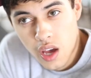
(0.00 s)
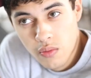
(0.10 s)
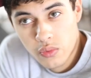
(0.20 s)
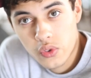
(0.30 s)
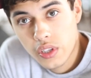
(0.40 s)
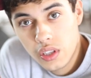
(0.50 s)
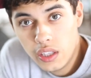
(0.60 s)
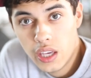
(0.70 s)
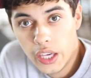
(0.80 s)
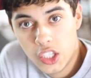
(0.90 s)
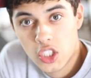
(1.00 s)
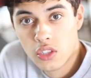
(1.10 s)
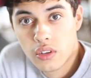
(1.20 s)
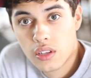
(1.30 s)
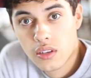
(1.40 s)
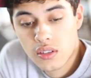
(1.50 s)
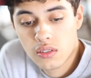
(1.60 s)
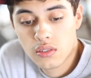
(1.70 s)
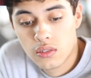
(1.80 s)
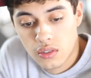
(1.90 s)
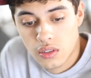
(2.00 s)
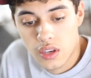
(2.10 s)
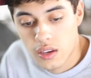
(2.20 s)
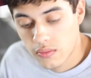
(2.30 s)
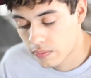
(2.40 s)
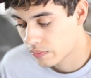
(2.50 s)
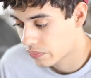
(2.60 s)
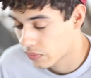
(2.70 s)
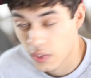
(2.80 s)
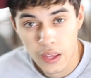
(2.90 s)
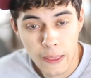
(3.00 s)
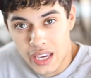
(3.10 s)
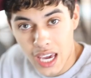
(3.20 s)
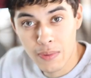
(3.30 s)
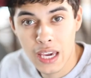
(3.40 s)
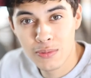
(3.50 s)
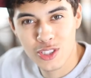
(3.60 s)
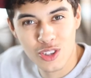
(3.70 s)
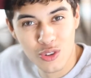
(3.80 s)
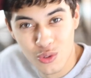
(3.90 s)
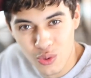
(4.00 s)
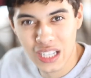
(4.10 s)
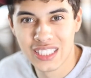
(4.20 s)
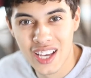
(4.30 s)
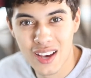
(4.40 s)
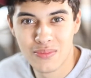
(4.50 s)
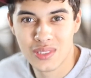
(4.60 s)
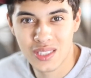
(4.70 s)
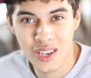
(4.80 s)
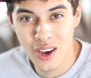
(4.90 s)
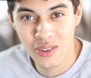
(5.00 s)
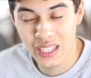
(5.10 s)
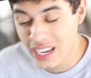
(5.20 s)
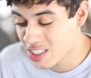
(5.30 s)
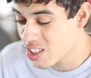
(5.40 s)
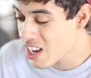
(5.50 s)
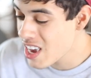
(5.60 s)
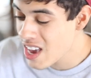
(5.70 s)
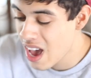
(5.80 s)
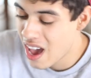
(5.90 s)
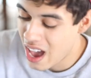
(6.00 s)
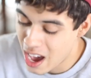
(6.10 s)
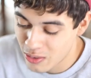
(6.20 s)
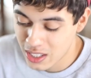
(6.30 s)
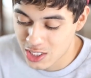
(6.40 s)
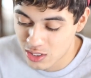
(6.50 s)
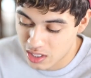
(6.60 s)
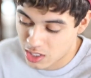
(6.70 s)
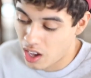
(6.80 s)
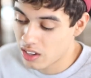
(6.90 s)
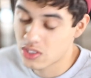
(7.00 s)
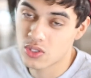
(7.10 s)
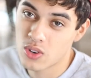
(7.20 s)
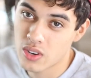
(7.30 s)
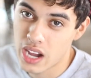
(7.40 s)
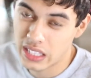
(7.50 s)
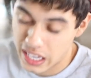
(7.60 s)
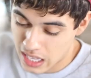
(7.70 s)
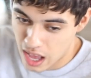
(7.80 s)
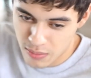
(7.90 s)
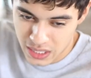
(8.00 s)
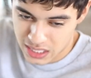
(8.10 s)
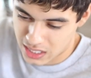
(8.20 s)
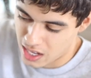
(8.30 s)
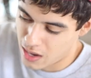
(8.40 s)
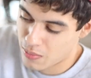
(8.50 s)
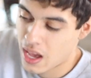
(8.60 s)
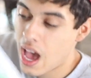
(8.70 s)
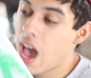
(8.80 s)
I'm really itchy right now. Okay. Hey babes, what's up? So yesterday I went to the dollar store and I got me some